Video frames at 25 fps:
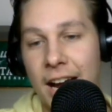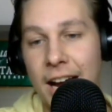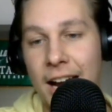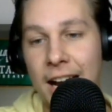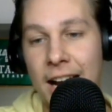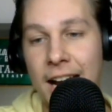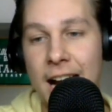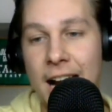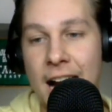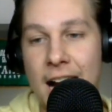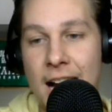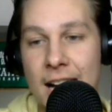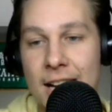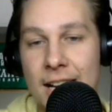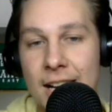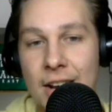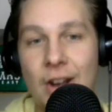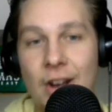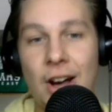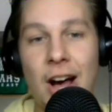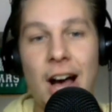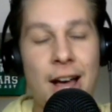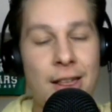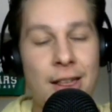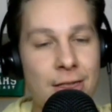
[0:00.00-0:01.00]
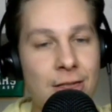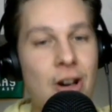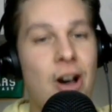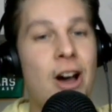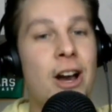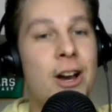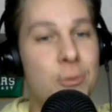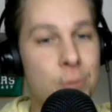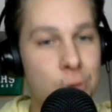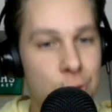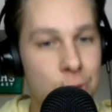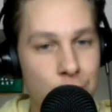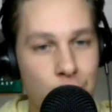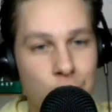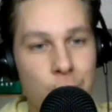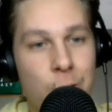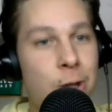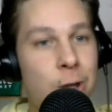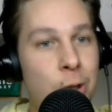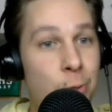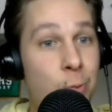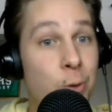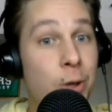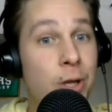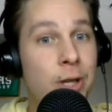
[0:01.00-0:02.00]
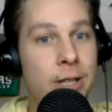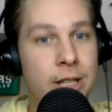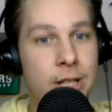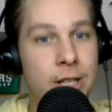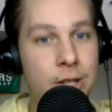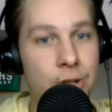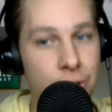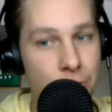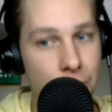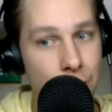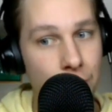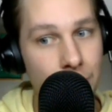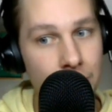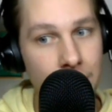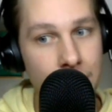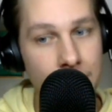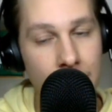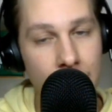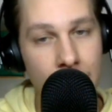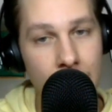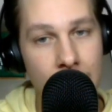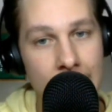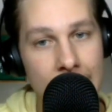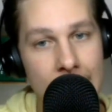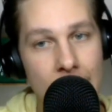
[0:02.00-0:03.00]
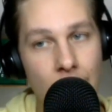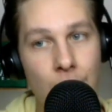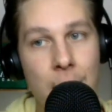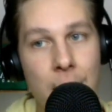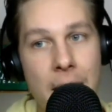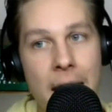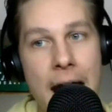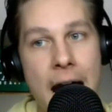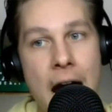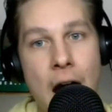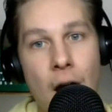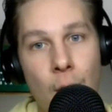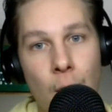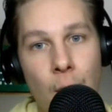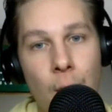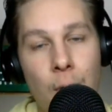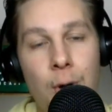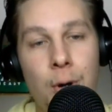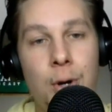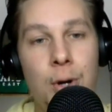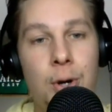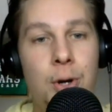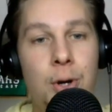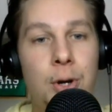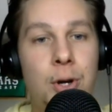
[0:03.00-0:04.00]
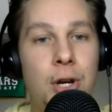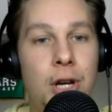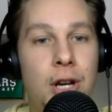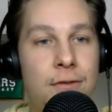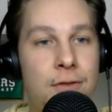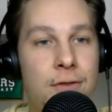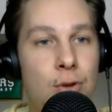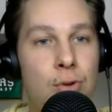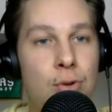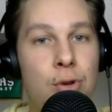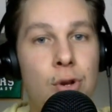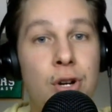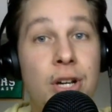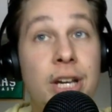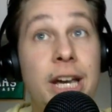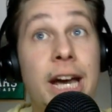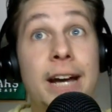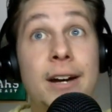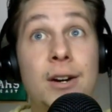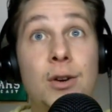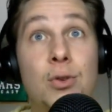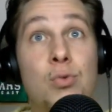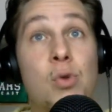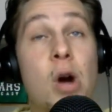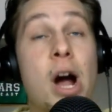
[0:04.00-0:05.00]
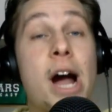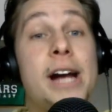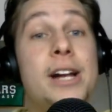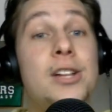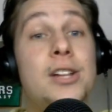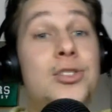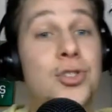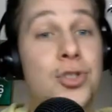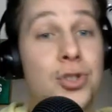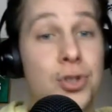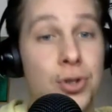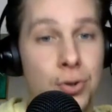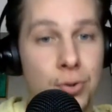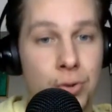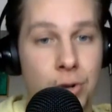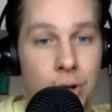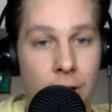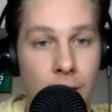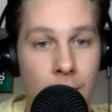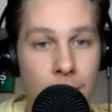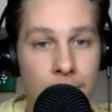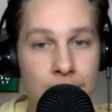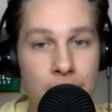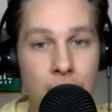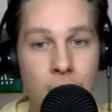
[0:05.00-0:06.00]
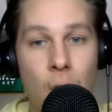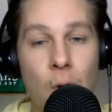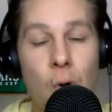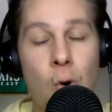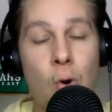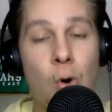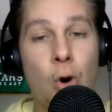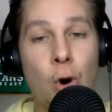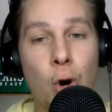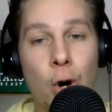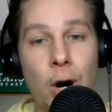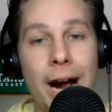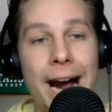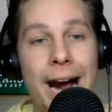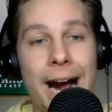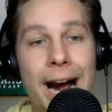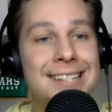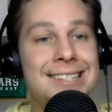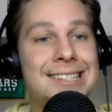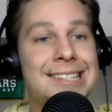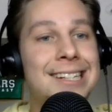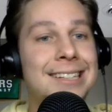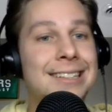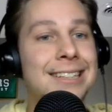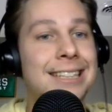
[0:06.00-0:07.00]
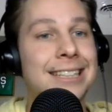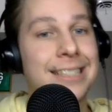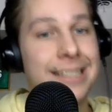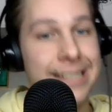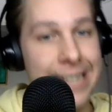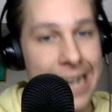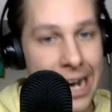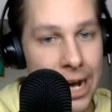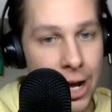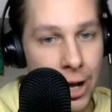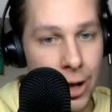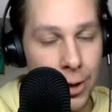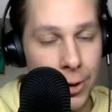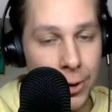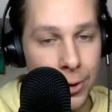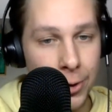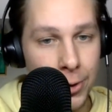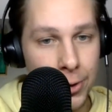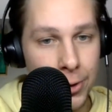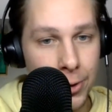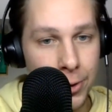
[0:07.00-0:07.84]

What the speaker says: And I thought it was really, really intriguing how now, if you look at Ryan Suter or Esa Lindell,